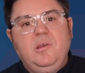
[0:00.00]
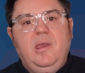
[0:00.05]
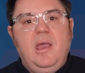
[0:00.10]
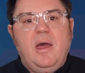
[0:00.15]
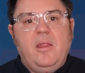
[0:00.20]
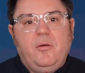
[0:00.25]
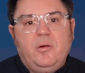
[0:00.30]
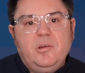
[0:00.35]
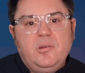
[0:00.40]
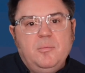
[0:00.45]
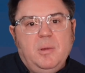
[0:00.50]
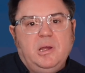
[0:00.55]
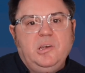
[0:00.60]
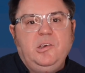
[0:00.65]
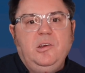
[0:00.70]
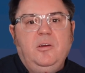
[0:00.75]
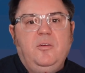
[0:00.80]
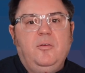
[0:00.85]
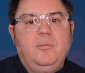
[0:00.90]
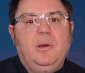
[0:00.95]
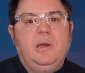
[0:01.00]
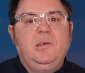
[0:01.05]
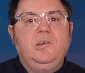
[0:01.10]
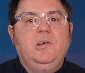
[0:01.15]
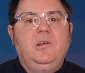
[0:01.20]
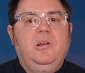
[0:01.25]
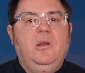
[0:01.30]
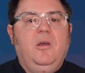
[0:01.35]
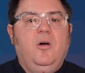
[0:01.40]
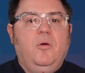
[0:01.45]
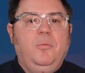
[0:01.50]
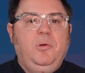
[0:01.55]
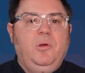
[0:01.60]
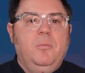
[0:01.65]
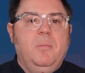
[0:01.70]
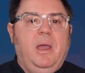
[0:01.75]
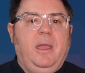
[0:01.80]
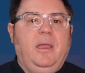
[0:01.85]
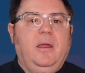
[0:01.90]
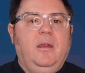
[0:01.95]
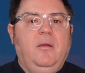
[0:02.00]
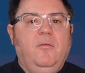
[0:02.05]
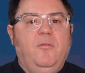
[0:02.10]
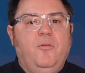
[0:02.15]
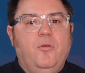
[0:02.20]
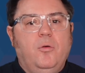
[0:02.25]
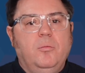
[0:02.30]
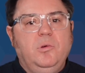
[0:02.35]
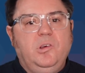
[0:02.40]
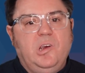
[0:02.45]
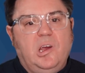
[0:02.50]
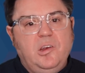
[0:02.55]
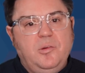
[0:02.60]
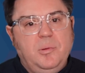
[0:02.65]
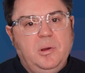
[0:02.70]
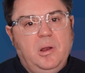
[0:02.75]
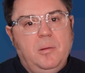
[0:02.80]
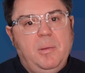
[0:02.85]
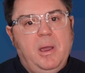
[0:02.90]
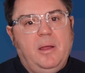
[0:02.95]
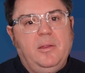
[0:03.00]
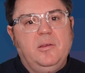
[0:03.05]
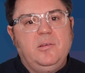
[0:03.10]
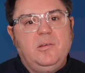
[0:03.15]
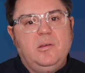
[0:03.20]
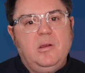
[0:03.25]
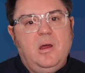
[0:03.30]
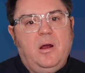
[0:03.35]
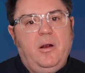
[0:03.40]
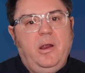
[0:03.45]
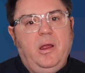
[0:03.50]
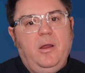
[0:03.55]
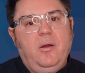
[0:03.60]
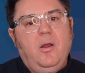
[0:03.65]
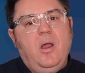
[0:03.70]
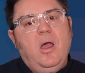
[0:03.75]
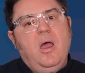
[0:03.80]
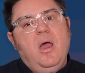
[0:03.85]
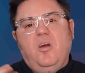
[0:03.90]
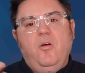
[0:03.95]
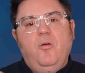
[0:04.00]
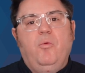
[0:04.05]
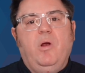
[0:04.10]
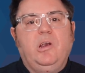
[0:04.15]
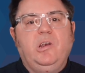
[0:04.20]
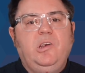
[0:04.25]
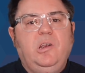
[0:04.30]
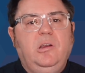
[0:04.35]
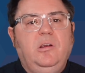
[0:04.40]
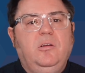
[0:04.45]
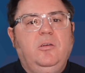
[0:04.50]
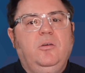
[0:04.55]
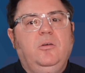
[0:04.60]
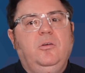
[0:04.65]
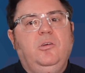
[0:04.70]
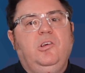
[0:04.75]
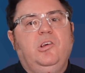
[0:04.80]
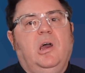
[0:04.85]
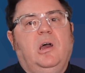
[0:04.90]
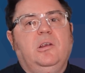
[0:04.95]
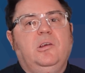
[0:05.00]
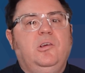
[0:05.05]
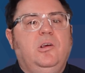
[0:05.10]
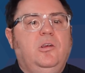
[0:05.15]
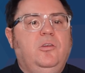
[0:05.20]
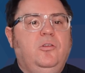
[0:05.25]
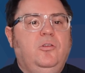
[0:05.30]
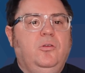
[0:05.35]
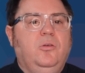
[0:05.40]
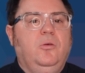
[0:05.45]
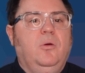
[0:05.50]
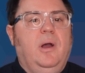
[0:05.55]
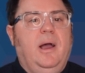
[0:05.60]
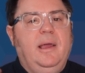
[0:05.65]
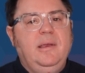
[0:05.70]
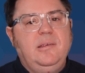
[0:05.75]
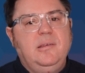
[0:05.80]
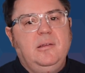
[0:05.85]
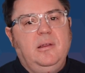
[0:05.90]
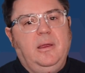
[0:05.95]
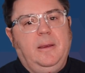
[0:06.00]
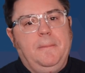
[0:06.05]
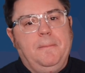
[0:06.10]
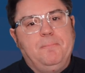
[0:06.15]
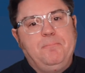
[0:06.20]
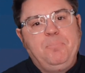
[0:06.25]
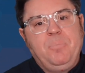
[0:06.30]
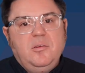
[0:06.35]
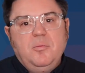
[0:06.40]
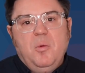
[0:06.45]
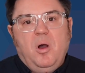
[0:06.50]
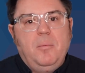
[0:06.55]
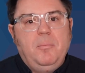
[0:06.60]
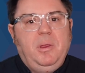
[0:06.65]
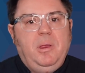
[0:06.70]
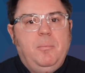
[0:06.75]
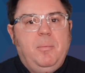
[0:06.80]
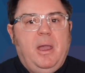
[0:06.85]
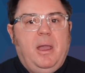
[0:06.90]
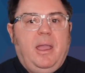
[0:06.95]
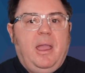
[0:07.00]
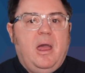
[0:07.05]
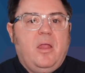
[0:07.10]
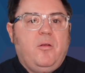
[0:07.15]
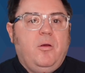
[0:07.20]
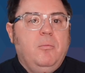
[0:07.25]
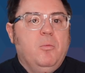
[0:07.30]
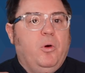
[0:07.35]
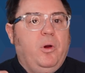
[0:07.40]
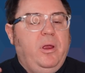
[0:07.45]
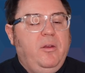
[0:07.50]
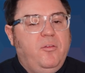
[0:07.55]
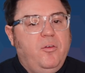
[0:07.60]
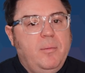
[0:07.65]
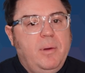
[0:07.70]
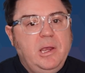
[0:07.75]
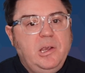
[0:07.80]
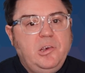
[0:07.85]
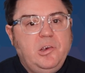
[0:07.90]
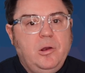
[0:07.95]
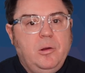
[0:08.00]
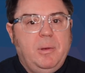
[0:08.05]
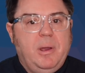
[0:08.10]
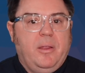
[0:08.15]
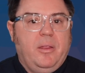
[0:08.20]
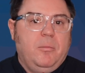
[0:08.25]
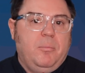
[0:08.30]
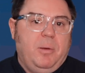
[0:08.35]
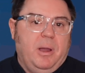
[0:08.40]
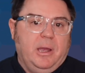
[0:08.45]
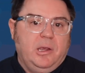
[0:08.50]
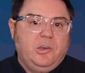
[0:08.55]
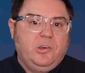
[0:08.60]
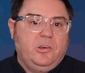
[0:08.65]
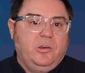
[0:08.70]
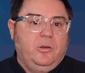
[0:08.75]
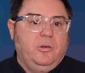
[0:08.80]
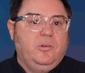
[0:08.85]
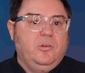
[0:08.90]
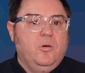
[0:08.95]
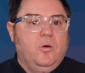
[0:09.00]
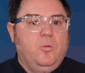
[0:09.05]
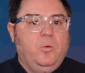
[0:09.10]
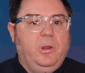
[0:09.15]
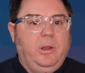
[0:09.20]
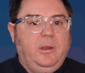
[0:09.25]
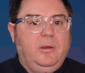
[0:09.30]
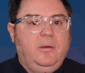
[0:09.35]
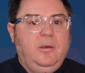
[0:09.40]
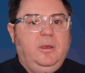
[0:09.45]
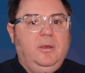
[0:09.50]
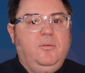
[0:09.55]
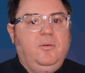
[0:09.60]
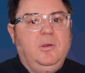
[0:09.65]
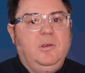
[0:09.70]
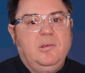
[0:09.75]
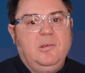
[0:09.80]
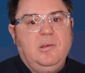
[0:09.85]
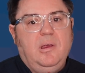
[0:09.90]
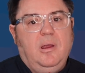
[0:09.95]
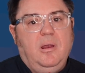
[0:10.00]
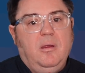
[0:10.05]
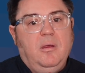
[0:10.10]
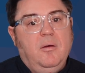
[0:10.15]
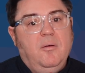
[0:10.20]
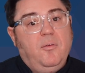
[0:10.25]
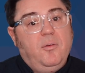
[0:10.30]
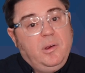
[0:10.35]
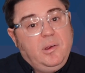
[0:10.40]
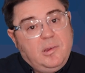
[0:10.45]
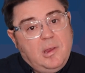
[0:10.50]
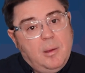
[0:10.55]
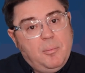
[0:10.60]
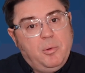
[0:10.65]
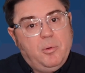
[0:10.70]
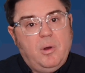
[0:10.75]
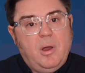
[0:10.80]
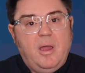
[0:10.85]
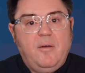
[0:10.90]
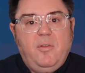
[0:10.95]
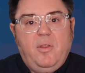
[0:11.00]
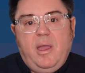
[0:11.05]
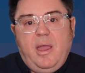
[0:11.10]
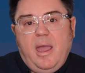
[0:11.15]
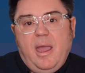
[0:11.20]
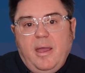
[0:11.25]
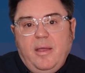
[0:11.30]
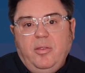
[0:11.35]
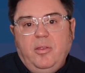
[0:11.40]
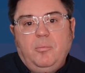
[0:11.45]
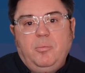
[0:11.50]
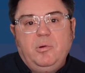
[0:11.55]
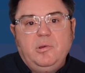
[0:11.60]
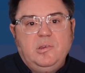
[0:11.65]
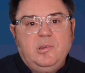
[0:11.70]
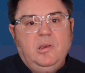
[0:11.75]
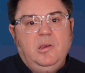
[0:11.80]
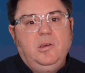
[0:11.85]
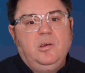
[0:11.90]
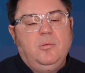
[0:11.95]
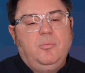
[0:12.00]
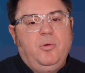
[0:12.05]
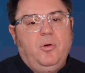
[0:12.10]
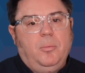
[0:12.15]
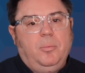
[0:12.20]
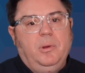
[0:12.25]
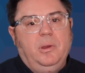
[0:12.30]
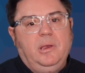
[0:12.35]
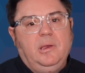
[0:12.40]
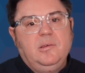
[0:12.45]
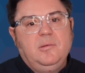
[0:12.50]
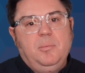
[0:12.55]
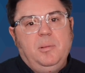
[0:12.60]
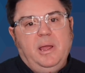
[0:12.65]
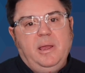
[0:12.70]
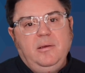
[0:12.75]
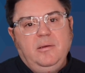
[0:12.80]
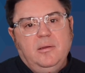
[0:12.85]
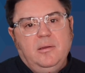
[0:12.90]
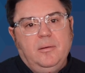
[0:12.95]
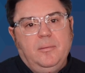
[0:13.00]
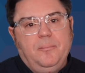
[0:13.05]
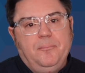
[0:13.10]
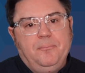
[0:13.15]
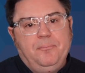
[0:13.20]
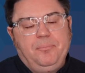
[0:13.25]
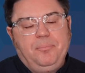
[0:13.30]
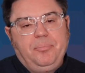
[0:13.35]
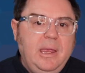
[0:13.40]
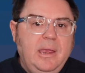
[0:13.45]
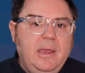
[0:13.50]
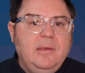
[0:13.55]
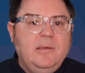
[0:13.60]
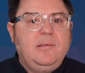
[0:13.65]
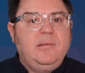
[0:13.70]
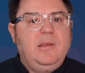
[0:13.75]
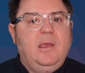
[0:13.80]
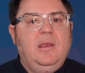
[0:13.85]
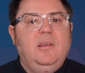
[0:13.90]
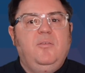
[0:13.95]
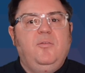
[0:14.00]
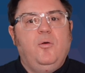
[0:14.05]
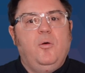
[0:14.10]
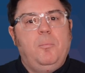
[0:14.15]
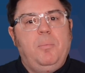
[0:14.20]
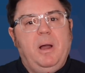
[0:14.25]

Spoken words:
words, gather as much information to help you make an informed judgment about the scenario and don't rush in to judge too hastily. So this might be about gathering more information about the patient who's not willing to give consent. For example, have they had the procedure properly explained to them? P stands